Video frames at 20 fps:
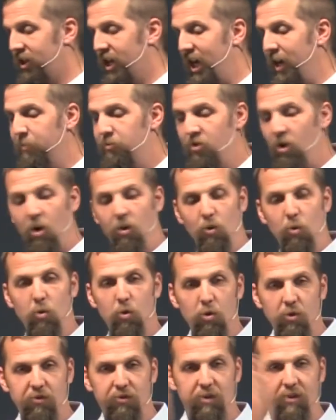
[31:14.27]
keeps all the
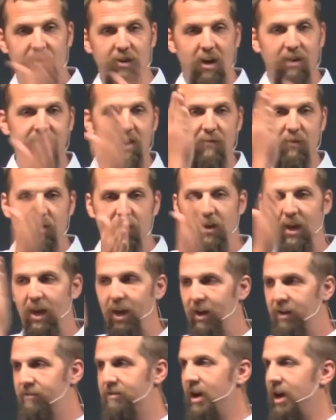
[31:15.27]
rules and does everything
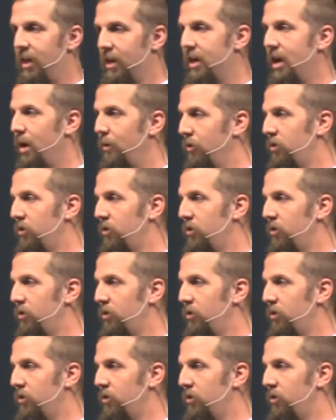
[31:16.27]
exactly how